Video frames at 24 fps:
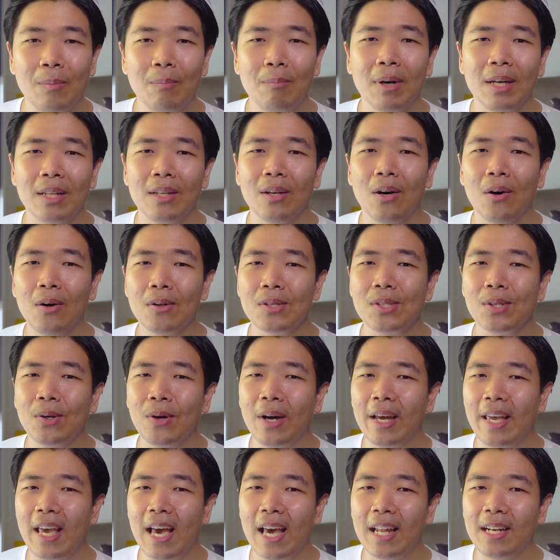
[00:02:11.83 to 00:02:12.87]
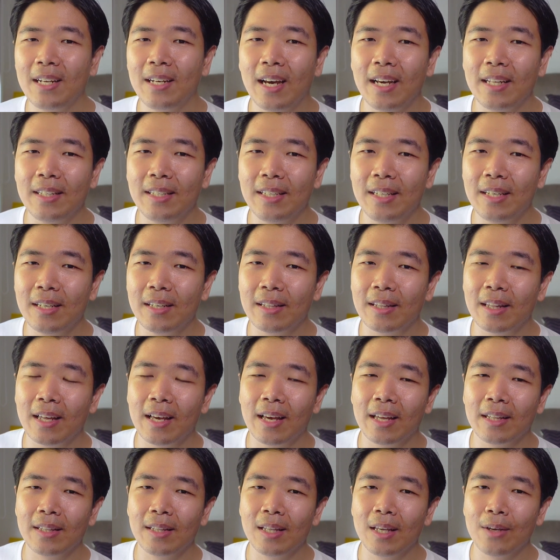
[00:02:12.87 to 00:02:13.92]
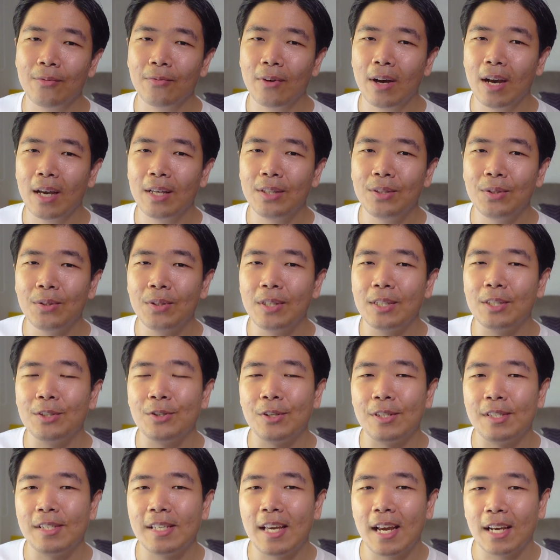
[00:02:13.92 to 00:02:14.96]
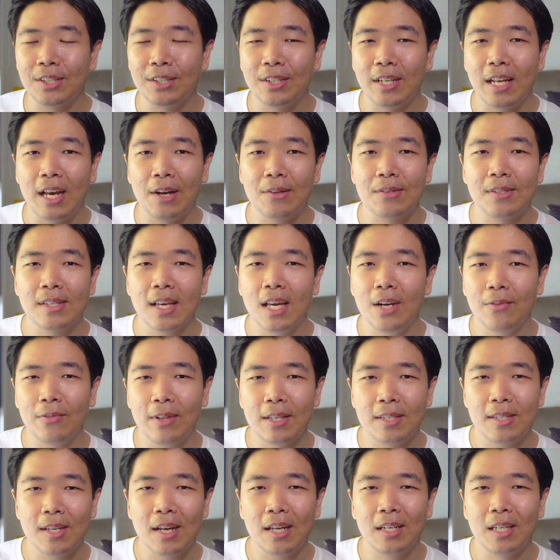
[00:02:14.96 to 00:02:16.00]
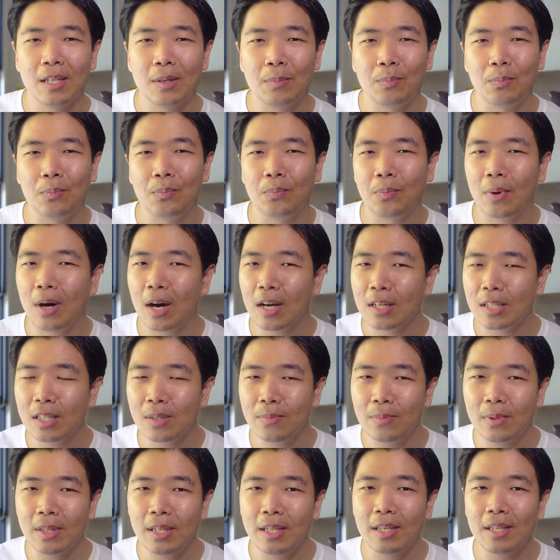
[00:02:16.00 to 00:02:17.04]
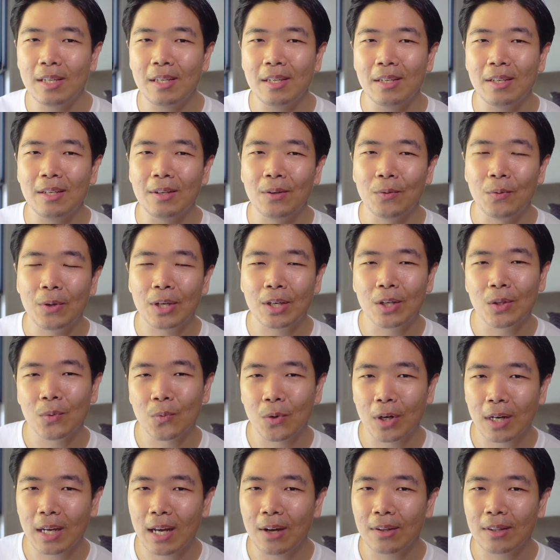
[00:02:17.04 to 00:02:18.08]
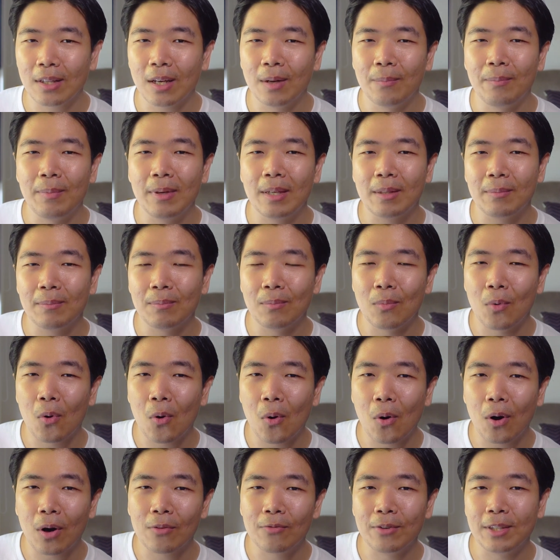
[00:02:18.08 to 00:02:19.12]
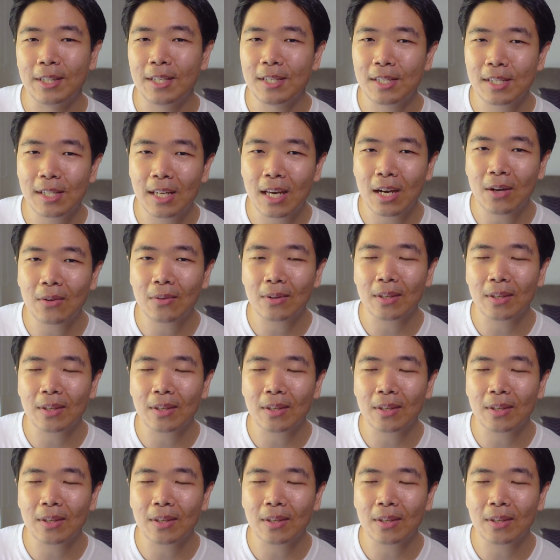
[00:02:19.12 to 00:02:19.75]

But also I had an idea that if I do the transaction outside of Lazada, possibly we could work out a bit more of a discount.